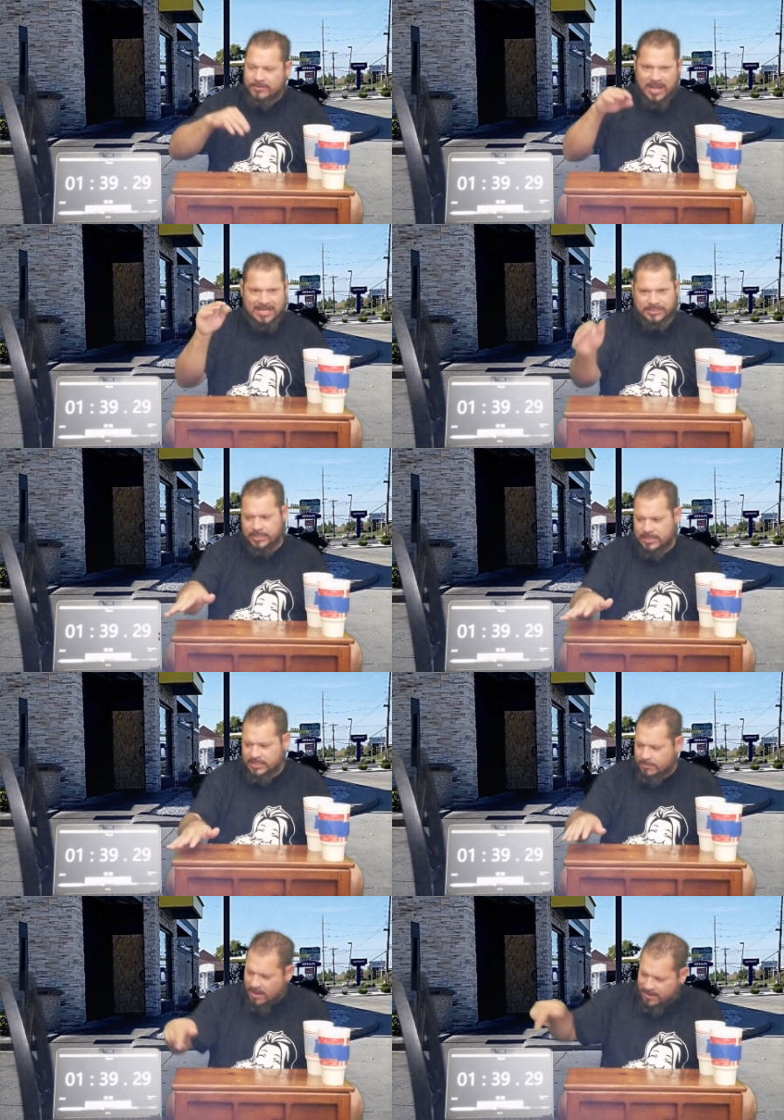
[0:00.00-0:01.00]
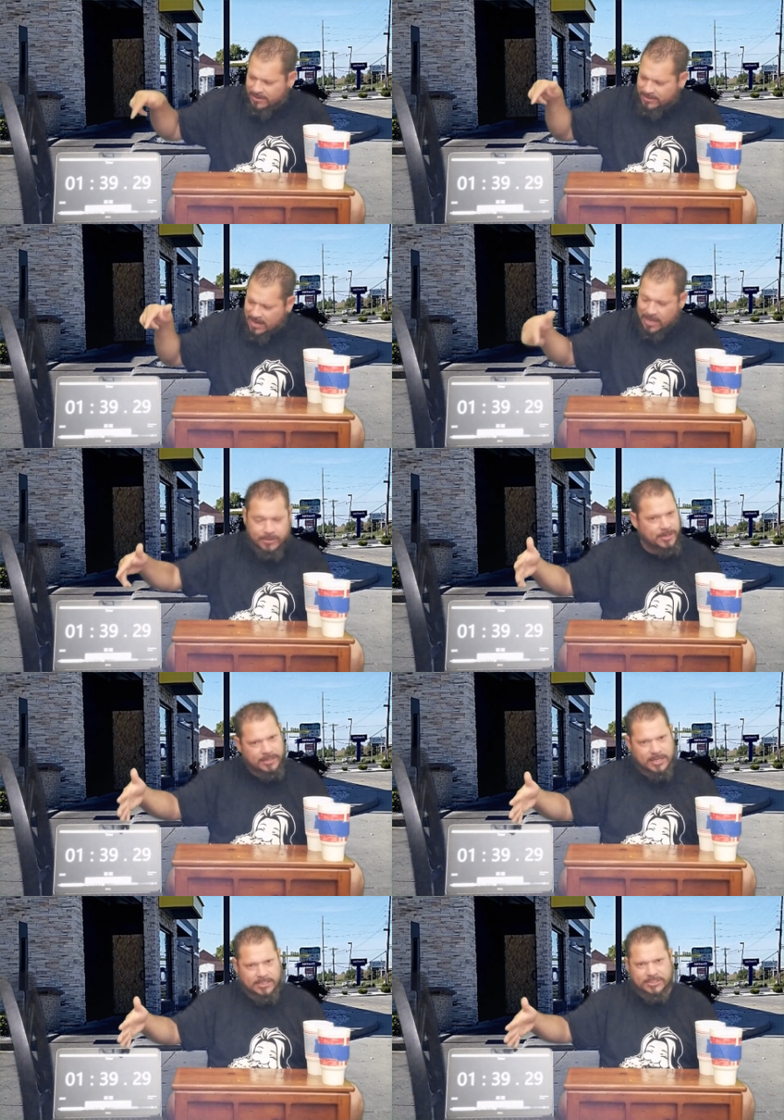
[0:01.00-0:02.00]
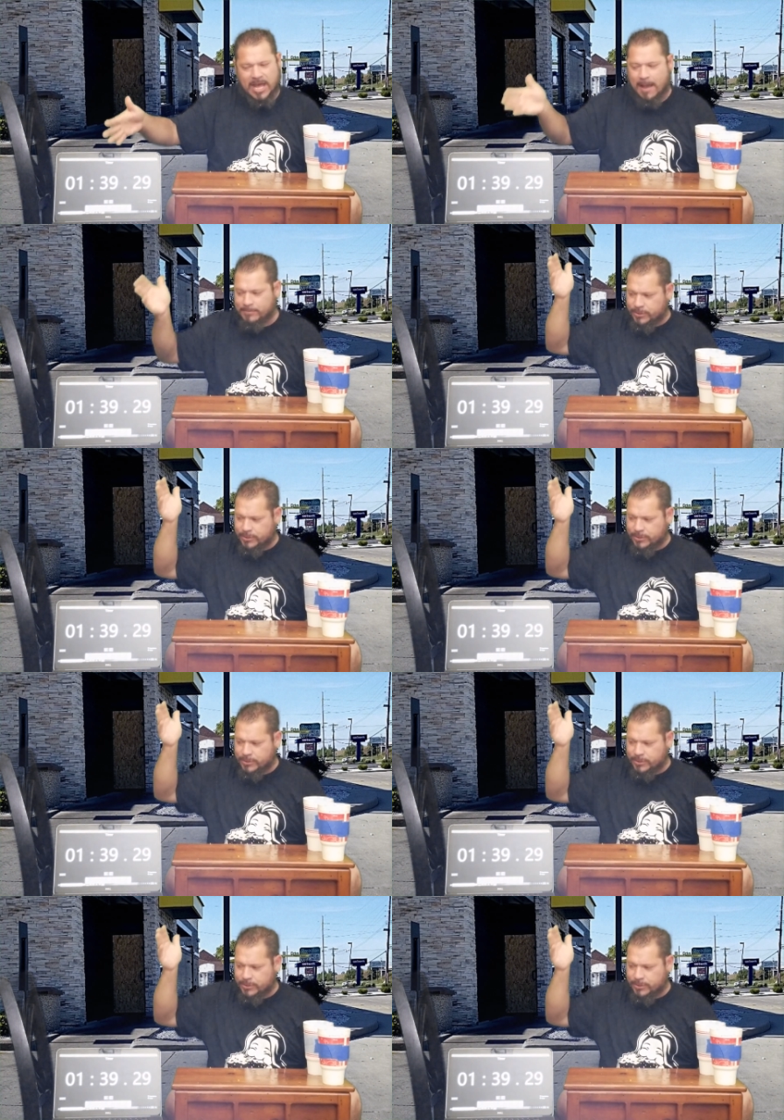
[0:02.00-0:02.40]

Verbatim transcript: I actually hit the button and then I couldn't get it stopped.